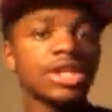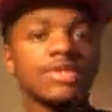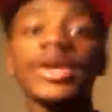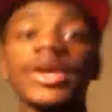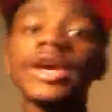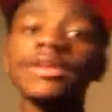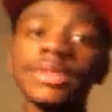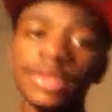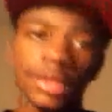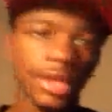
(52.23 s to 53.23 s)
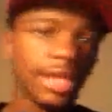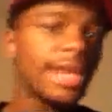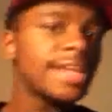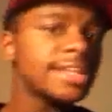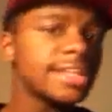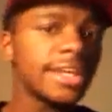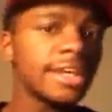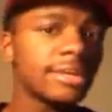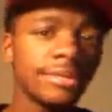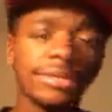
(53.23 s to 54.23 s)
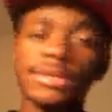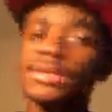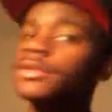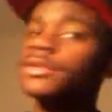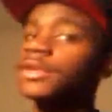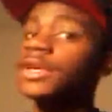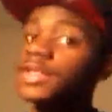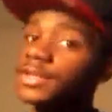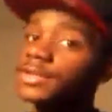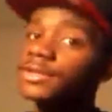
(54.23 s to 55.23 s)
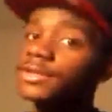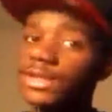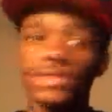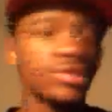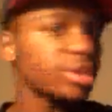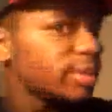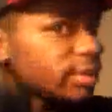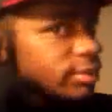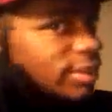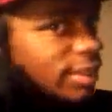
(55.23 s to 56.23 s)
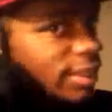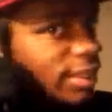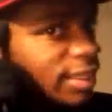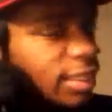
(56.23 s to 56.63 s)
It starts with an M and ends in an M. Hint, does it ring a bell?